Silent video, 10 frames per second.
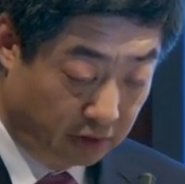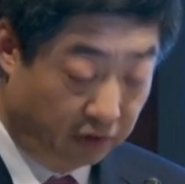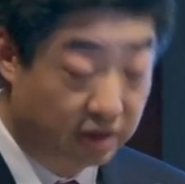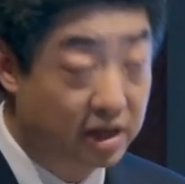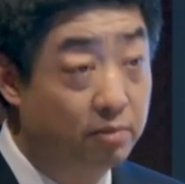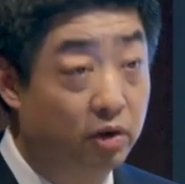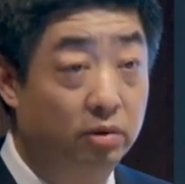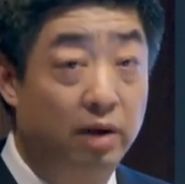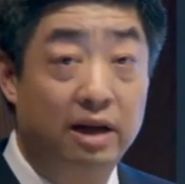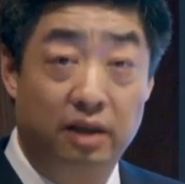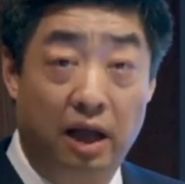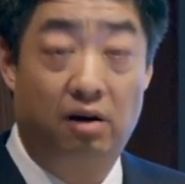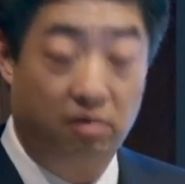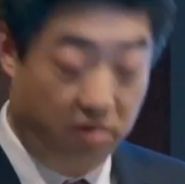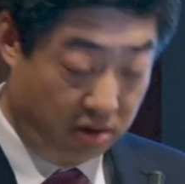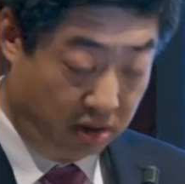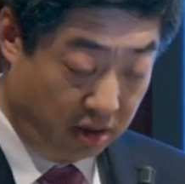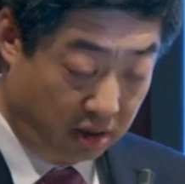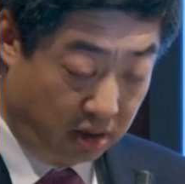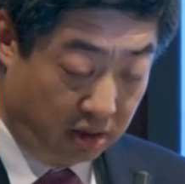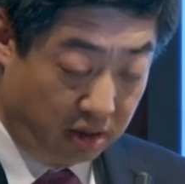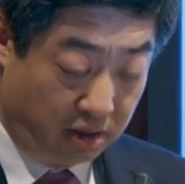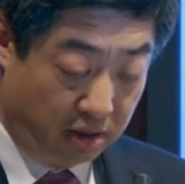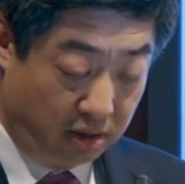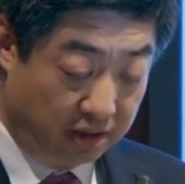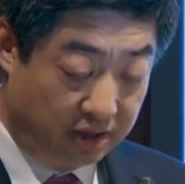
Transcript: For example, right now, the